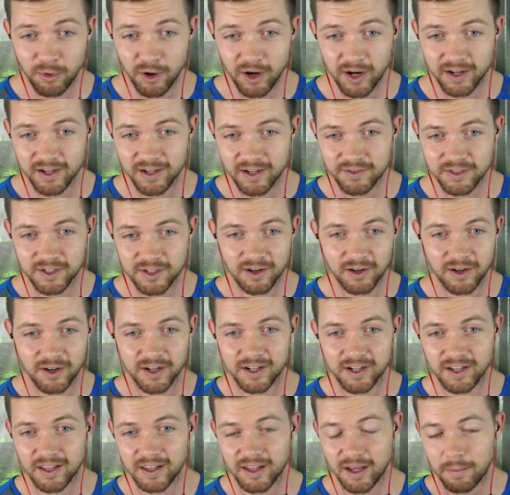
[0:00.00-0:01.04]
brain. You start
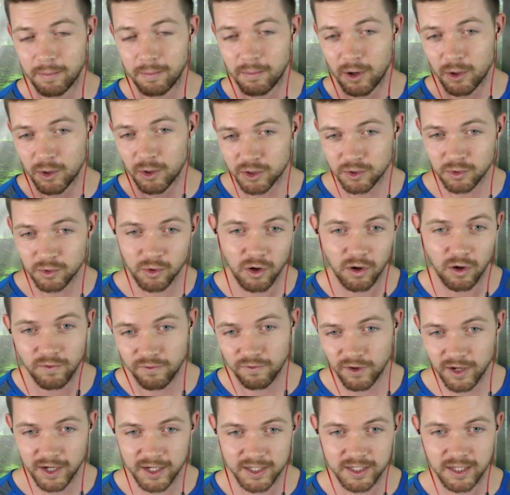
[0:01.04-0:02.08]
looking at emotional
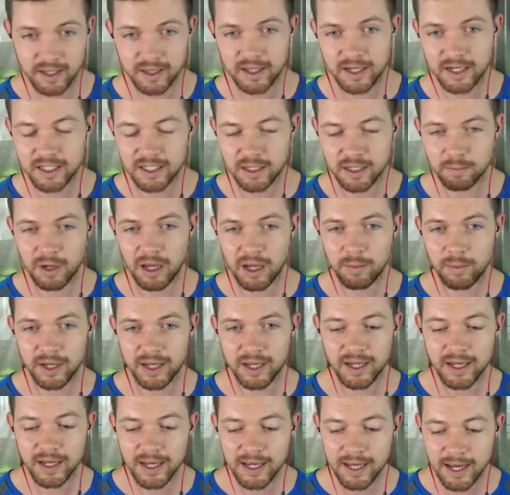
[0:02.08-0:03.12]
conflicts and things that may be